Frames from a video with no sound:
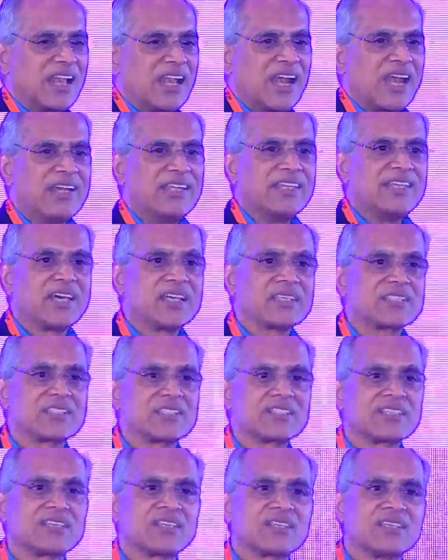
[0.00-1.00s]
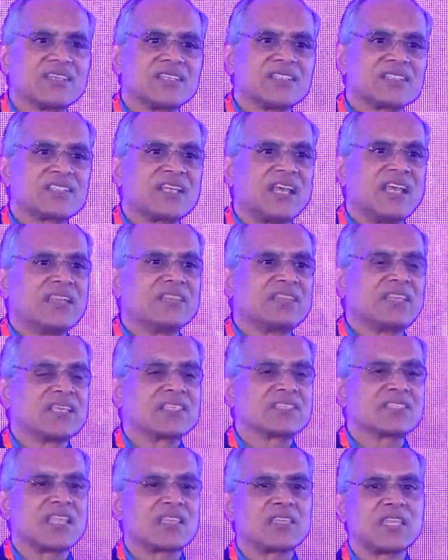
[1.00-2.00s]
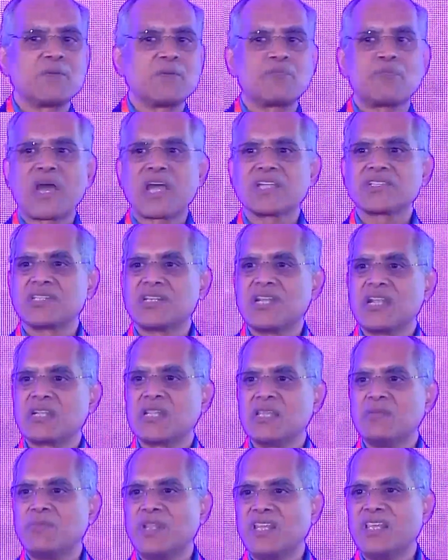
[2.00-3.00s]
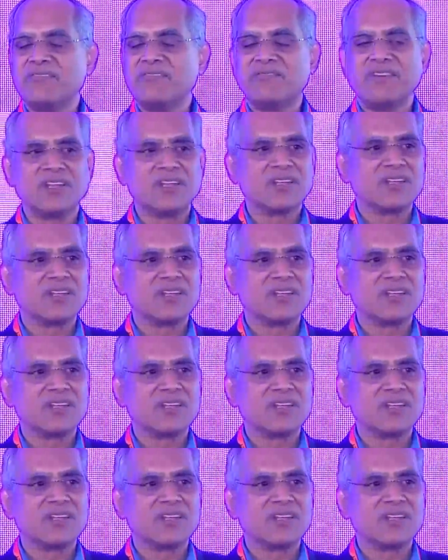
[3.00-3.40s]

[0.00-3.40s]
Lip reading: ideas, selling things that they passionately believe in.